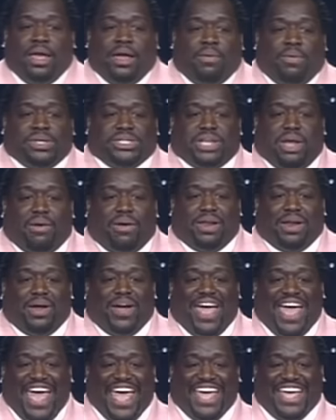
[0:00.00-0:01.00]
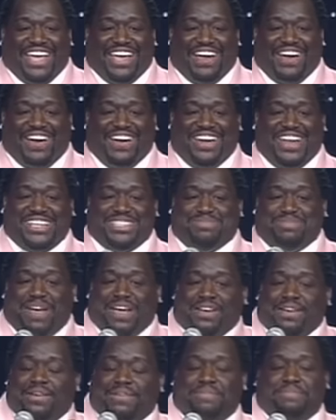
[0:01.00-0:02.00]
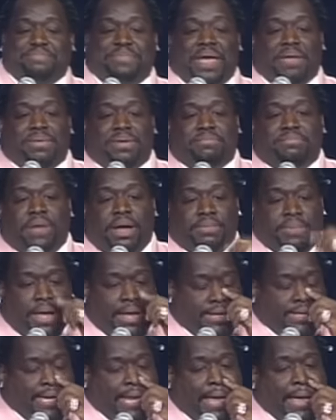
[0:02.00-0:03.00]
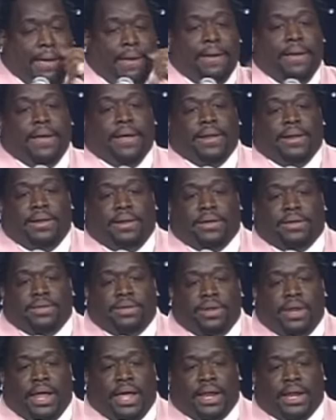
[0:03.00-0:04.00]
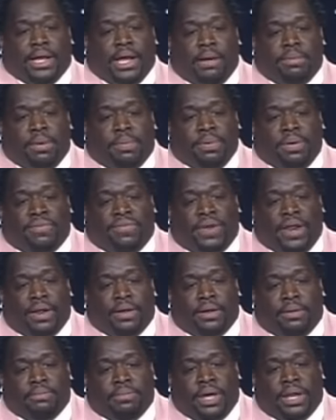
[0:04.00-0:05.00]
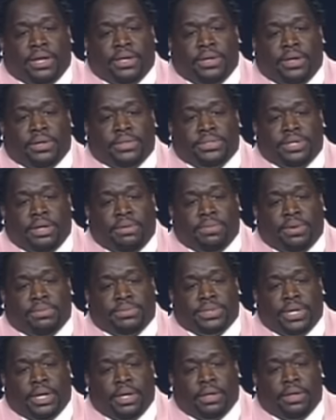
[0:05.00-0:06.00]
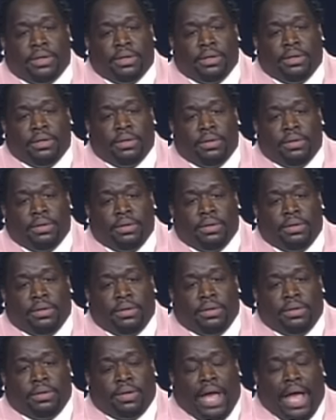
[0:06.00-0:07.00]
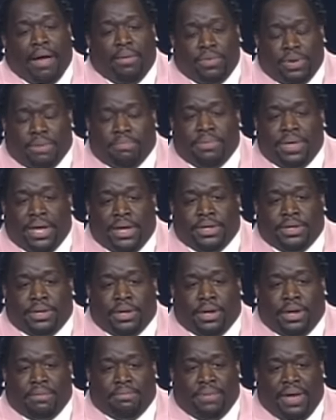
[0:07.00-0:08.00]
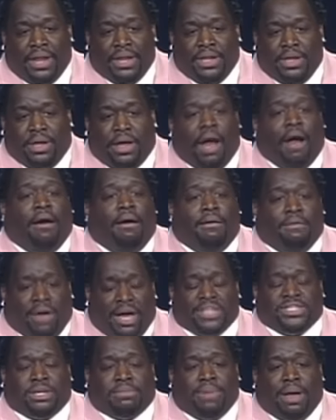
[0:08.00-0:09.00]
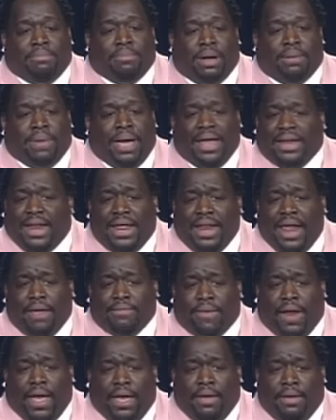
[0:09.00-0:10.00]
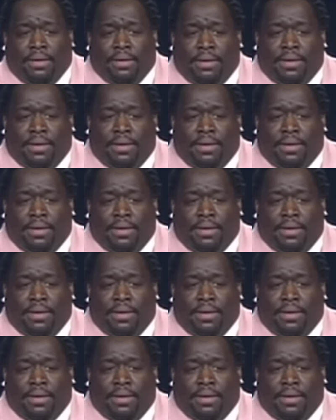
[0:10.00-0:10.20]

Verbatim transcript: What's going on? Hey, girl, that's my baby mama out there. Look, you didn't have to come up here for that little money. You understand what I'm saying? I would have mailed you the little money. You called cussing my mama out. That ain't right.